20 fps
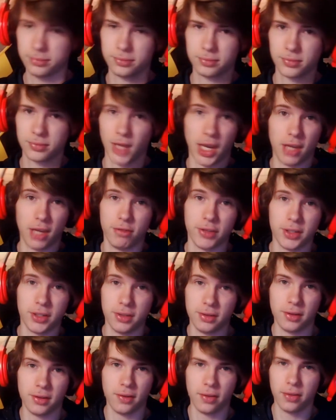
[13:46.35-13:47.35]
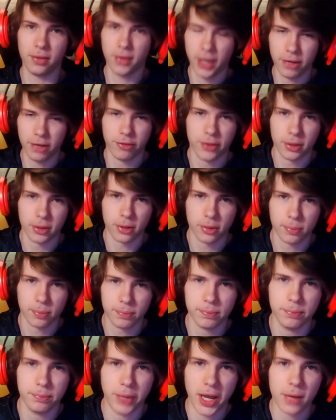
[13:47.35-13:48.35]
even if there are
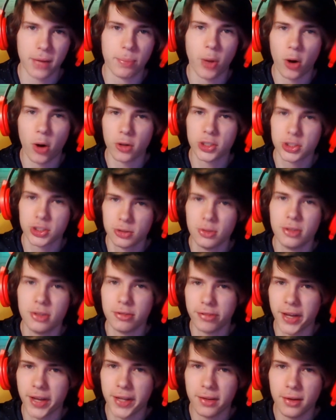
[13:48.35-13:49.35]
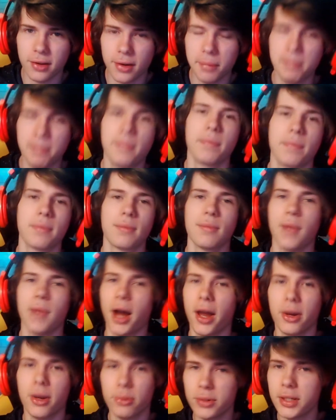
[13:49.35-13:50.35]
bad parts to the fandom,
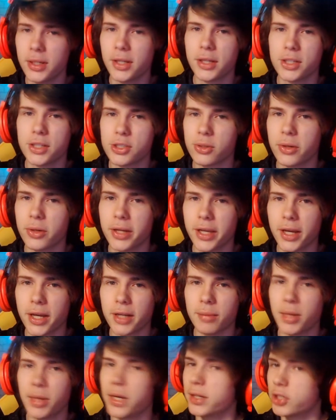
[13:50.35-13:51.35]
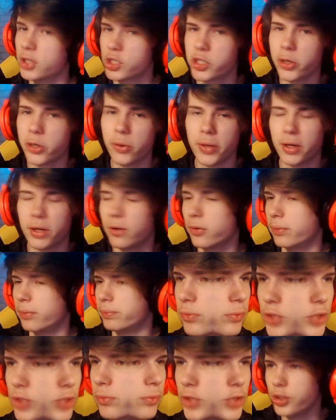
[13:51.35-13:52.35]
I really enjoy the anime and the show and all the
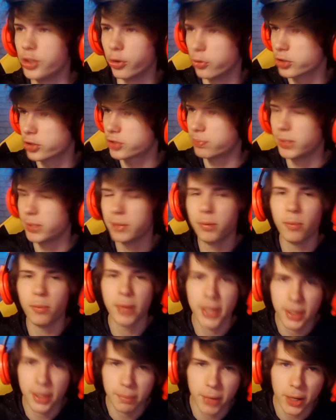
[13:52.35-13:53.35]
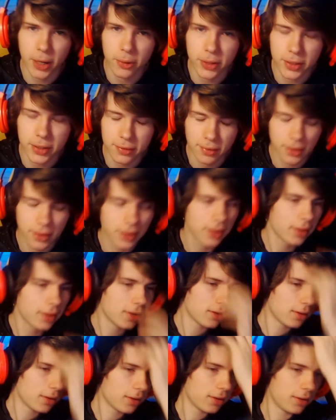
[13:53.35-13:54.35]
jo jokes people make about it,
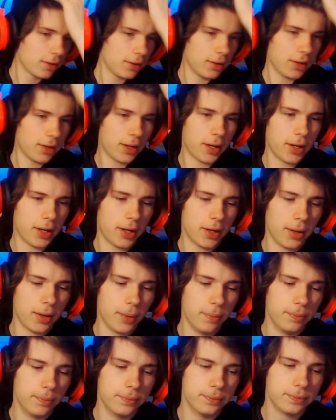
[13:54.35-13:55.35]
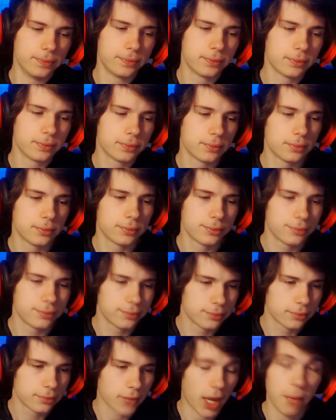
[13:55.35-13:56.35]
um,
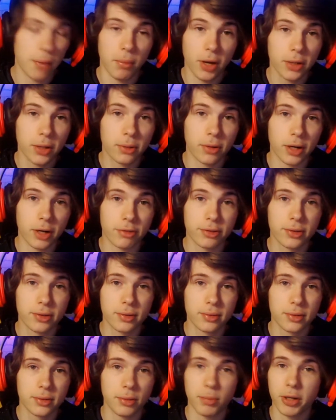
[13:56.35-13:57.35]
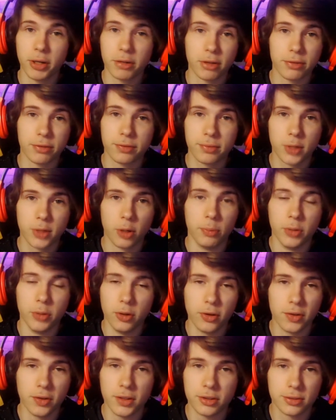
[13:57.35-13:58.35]
and Minecraft. The Minecraft
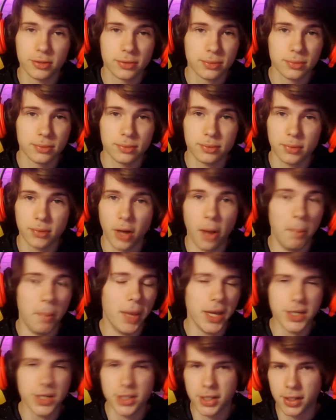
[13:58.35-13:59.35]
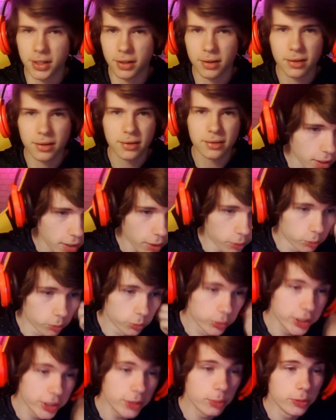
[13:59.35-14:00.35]
community is amazing.
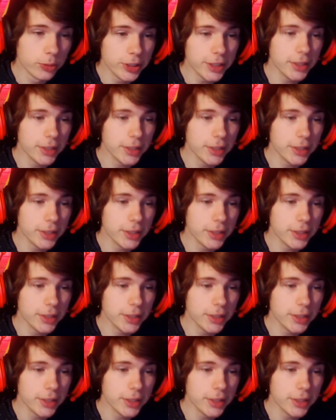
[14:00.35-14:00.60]
Riri